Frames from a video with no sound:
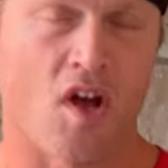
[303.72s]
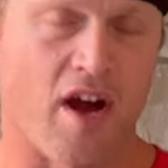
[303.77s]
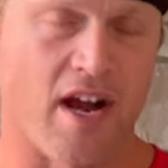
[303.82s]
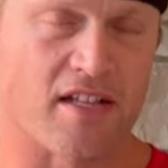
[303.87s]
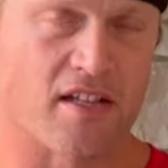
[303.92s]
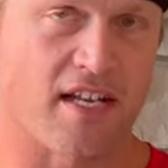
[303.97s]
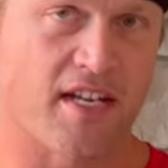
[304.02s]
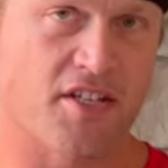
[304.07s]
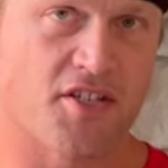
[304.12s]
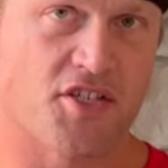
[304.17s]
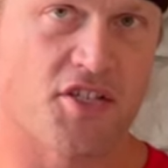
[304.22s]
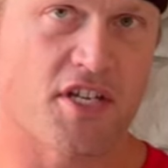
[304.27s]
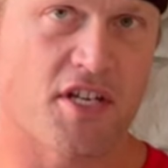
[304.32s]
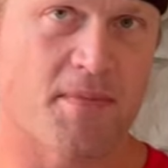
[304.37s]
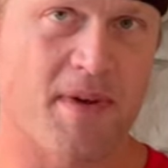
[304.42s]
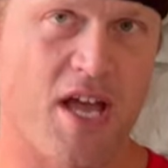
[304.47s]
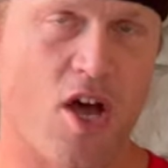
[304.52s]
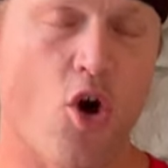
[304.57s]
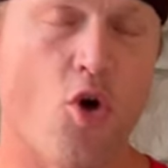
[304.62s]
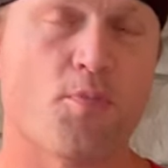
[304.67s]
Ladies and
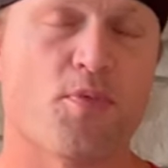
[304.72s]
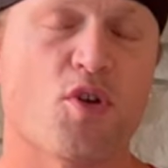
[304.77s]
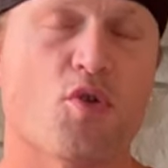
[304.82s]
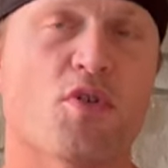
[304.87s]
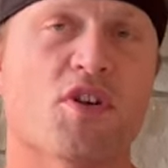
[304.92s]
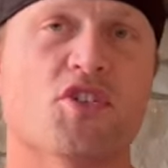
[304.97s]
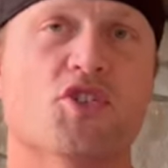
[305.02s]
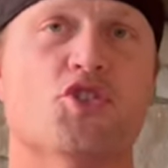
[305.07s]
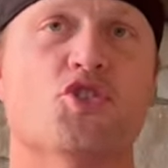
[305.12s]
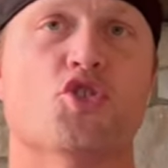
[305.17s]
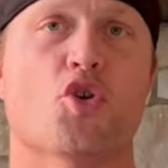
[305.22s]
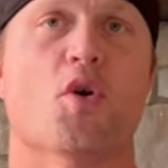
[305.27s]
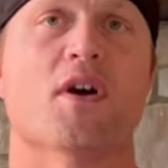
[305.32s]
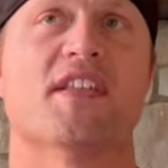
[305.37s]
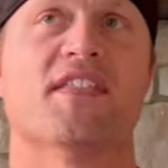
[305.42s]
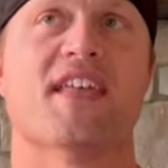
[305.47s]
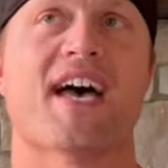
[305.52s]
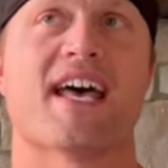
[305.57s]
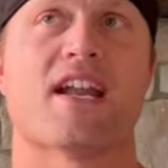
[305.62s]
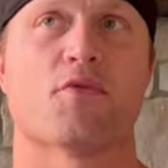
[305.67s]
gentlemen, I hope you
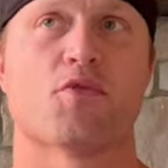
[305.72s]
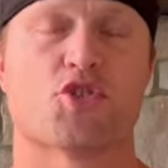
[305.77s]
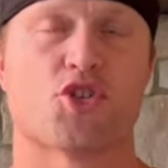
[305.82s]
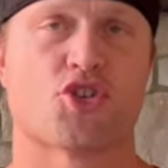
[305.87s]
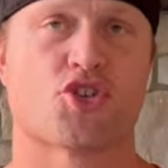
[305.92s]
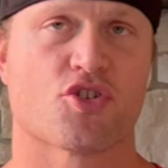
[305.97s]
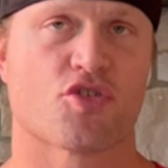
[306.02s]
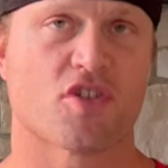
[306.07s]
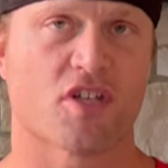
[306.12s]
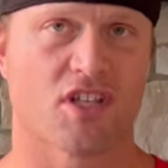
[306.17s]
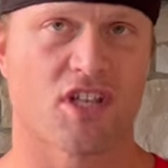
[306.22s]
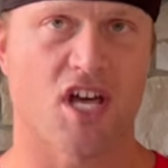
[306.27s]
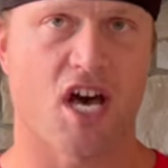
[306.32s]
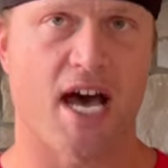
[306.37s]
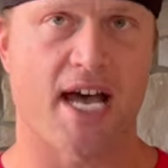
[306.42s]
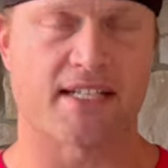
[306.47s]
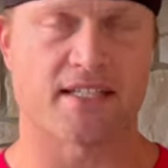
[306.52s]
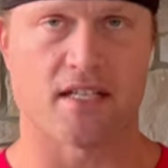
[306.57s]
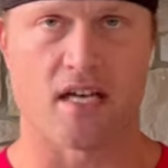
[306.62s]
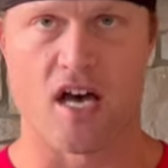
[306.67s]
enjoyed that. It was sure a
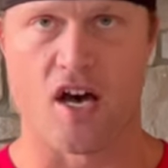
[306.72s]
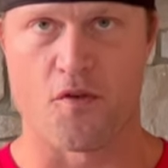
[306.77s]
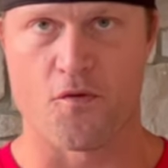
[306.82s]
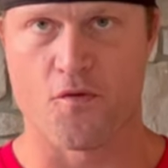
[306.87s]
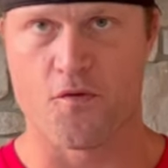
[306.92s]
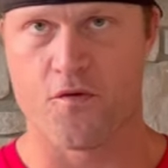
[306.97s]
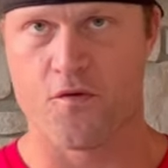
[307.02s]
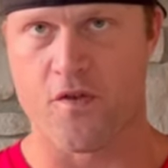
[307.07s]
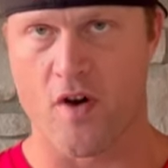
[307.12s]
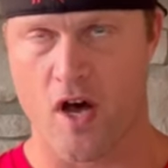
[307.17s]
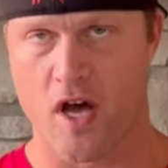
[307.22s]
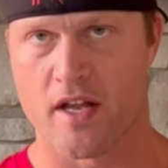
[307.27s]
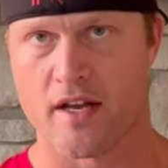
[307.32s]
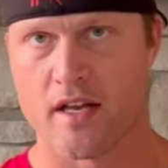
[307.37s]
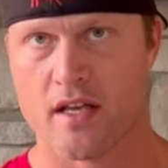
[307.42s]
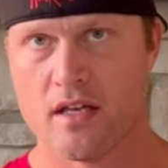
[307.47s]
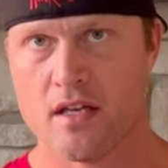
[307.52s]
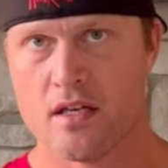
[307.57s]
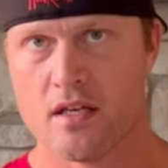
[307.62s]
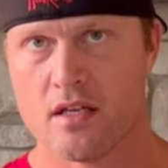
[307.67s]
lot of
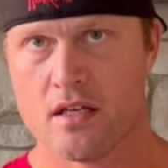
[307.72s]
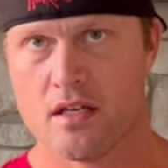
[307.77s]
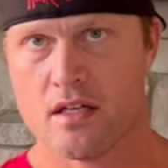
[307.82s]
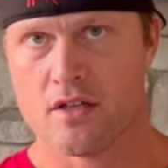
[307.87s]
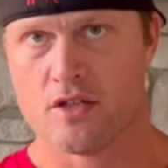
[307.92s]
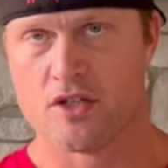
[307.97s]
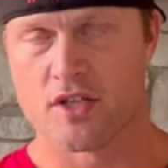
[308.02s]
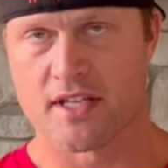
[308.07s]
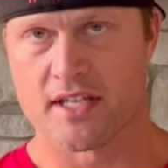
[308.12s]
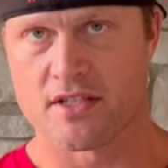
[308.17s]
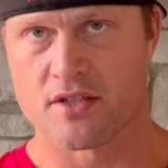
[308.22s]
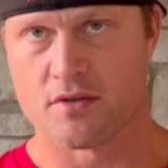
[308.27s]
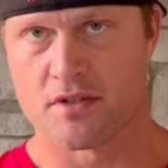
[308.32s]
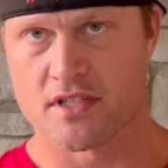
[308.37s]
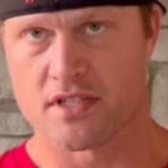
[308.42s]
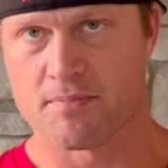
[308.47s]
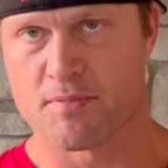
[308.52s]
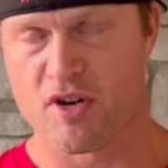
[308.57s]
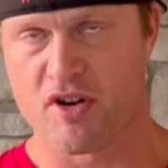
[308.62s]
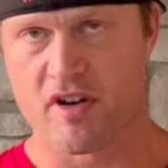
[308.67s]
fun. to get to
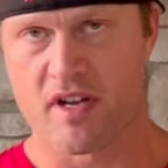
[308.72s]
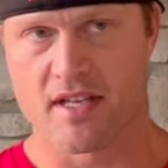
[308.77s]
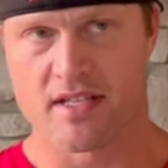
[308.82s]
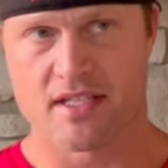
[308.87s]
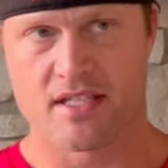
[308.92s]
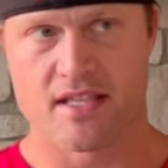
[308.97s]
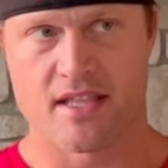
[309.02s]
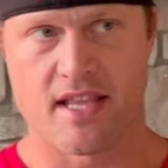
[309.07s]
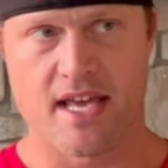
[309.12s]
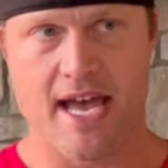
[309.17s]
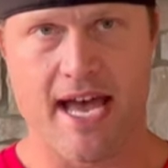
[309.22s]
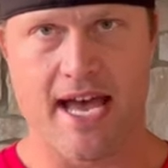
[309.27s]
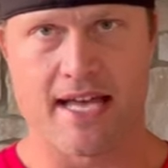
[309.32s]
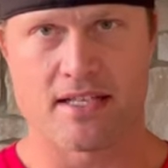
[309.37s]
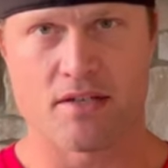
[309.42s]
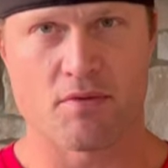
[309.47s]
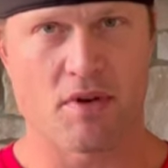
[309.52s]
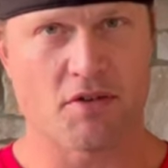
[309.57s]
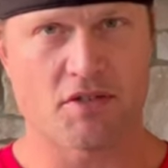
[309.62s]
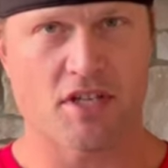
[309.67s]
experience
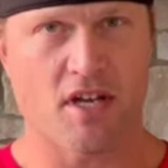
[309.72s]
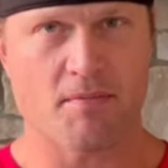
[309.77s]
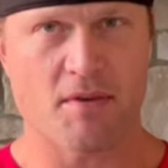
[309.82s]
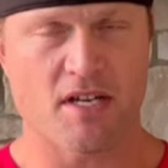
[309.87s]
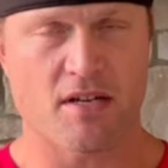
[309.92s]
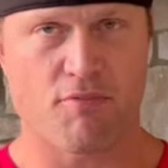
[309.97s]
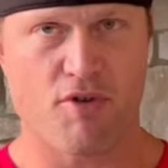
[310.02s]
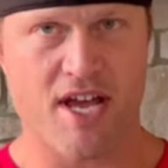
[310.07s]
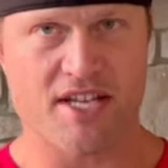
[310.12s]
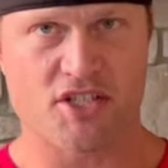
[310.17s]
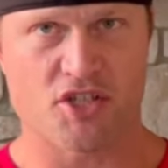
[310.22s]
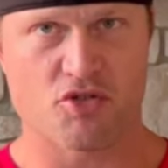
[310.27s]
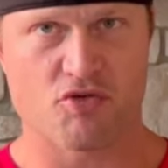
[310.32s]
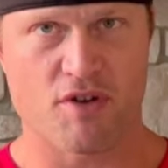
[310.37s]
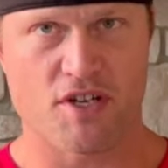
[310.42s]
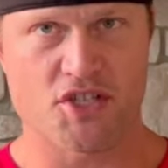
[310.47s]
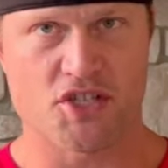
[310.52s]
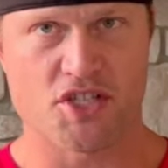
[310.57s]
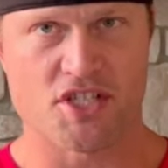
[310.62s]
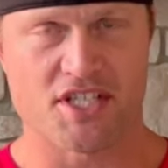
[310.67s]
that. And when I was talking about Nebraska's
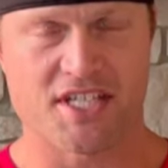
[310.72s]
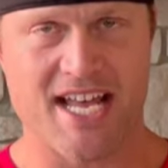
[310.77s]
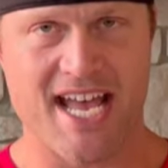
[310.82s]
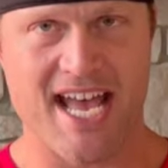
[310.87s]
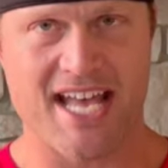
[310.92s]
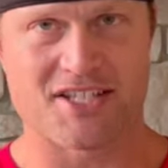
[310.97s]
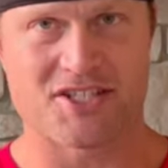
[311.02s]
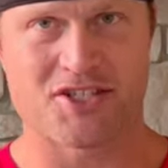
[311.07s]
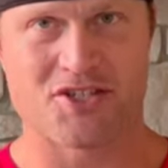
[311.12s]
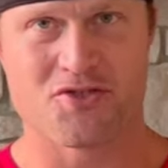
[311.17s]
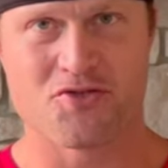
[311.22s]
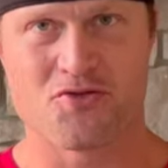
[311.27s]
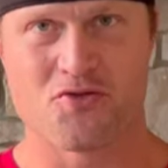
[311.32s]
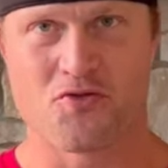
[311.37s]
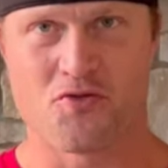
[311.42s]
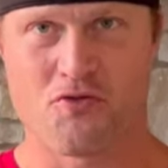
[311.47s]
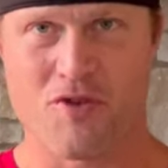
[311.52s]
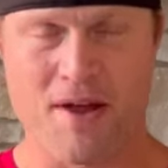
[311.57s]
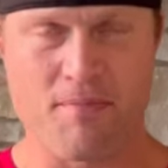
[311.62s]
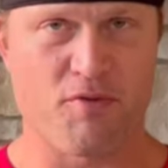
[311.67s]
rushing stats
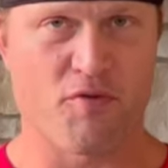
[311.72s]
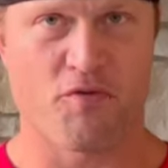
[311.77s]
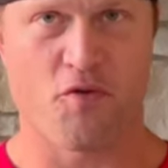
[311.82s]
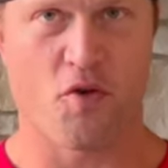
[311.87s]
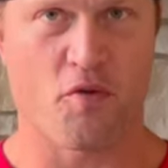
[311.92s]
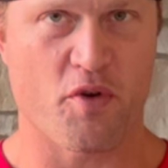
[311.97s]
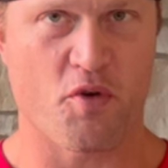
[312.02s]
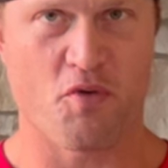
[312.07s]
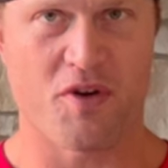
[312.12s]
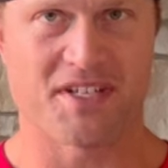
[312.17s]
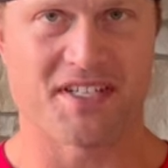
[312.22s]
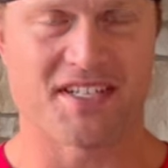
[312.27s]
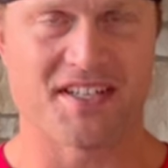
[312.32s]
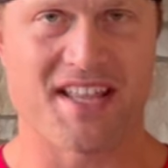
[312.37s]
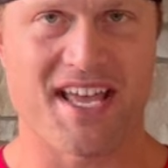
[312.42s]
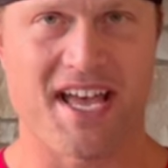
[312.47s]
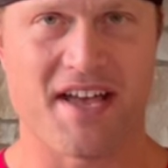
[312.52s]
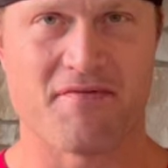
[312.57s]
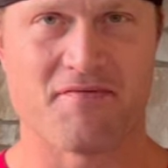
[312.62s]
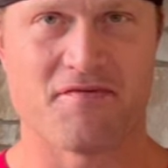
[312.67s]
right before we went to
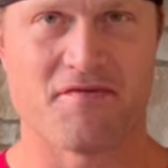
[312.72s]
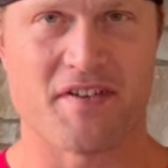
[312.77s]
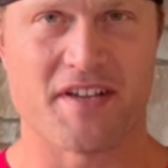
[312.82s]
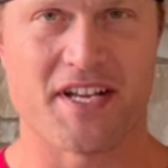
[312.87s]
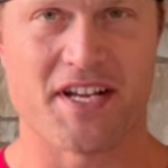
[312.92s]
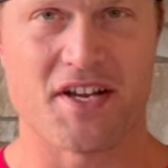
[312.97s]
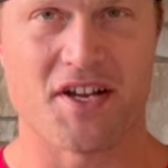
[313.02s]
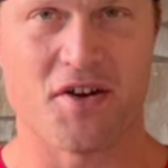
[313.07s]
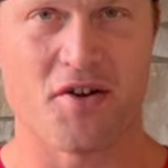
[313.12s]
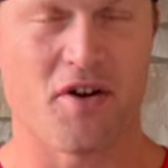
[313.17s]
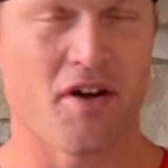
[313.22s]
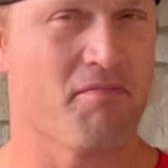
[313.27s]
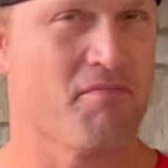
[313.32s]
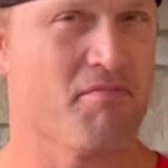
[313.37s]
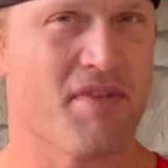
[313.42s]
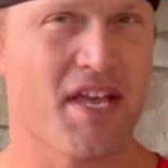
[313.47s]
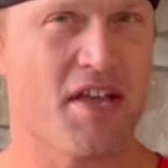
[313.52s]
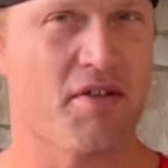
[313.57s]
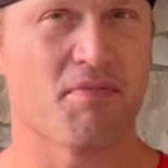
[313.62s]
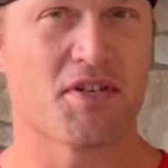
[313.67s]
that video, I
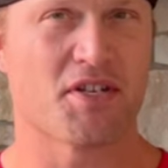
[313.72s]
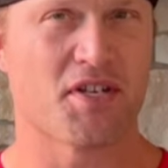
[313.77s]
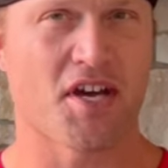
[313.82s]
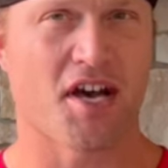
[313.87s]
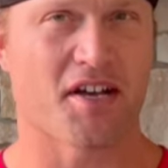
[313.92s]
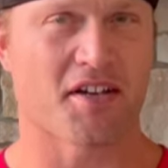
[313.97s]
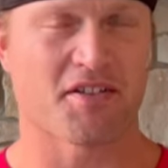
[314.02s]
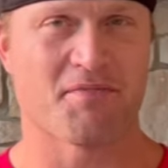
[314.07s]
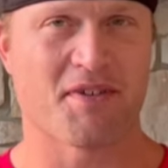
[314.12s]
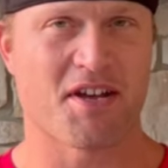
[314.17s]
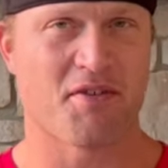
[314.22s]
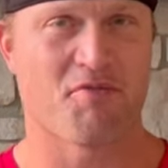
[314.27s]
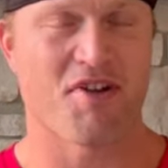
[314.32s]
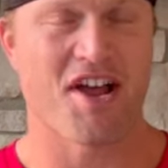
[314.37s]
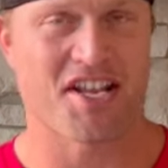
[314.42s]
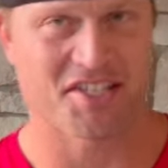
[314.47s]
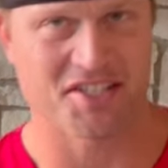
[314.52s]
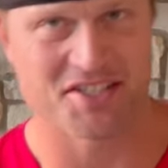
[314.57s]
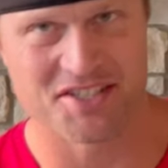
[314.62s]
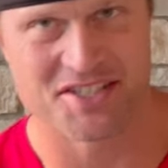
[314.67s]
may have been talking about
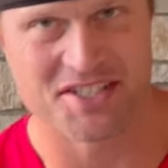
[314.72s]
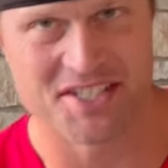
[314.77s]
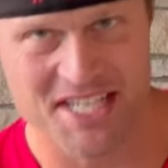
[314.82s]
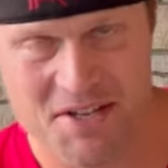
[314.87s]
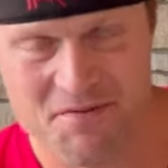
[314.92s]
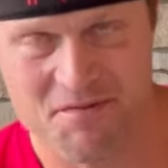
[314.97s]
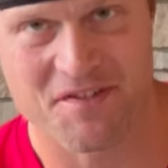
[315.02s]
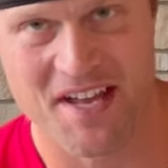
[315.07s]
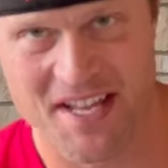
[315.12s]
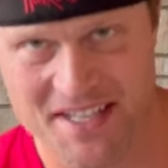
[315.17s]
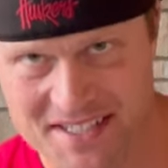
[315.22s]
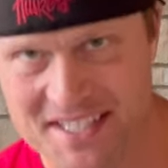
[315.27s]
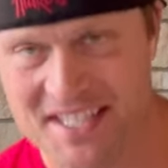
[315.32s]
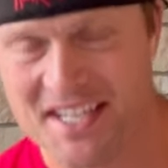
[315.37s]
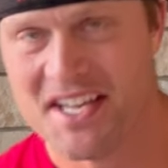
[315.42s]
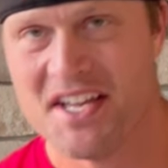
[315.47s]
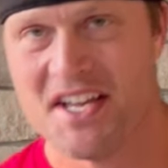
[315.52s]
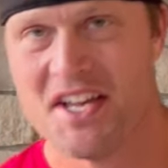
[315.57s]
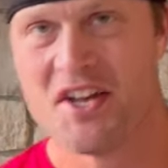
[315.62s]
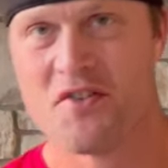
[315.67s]
Nebraska's defense
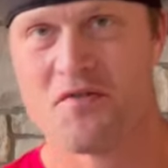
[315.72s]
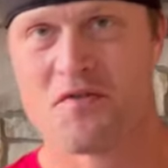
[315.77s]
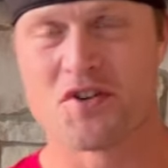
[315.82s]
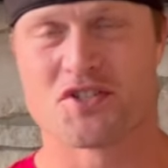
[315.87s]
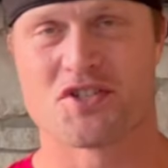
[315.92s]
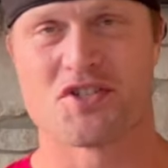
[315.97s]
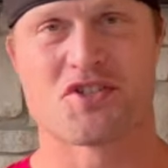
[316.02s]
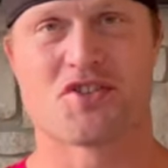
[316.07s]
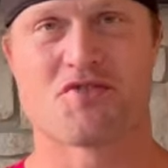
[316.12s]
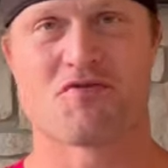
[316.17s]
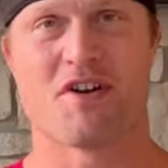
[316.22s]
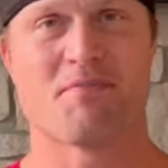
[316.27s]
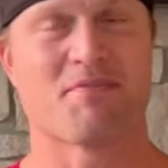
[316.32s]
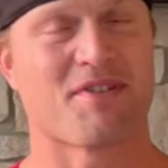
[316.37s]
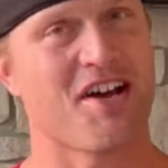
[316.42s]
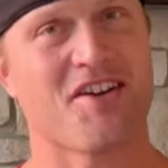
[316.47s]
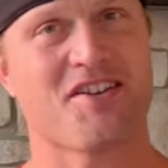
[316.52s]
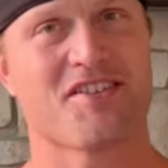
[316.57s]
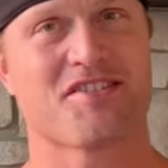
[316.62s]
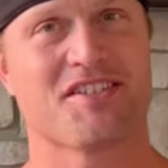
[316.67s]
versus the run,
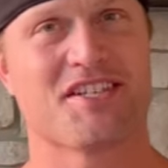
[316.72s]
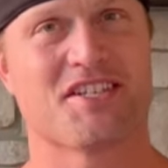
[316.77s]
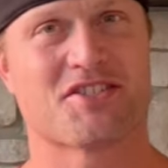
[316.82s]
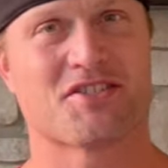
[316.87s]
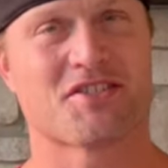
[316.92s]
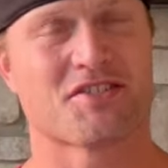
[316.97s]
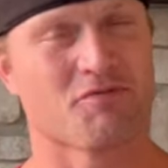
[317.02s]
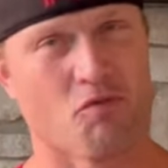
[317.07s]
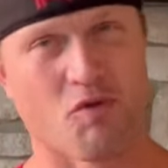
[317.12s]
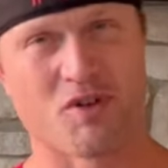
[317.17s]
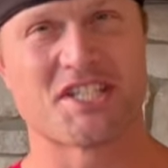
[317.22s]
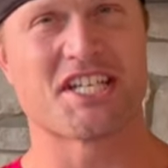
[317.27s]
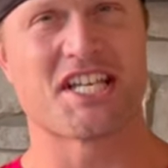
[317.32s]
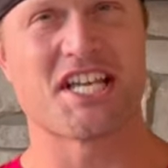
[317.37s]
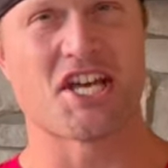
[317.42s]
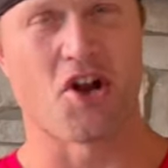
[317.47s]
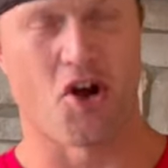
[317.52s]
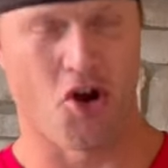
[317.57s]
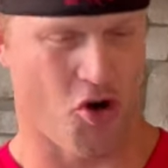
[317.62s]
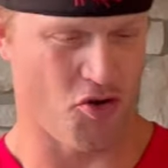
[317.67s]
but honestly, it's, once
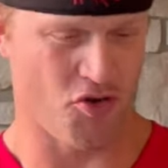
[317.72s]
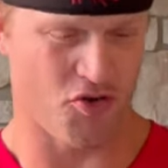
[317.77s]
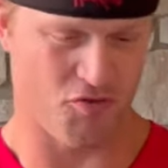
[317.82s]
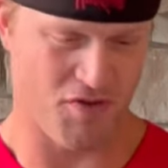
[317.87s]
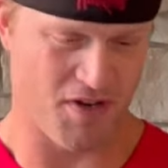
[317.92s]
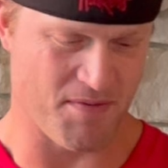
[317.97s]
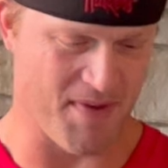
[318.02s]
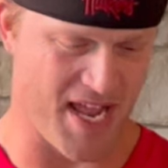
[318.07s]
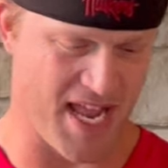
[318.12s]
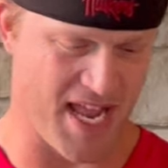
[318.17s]
again, hard to read my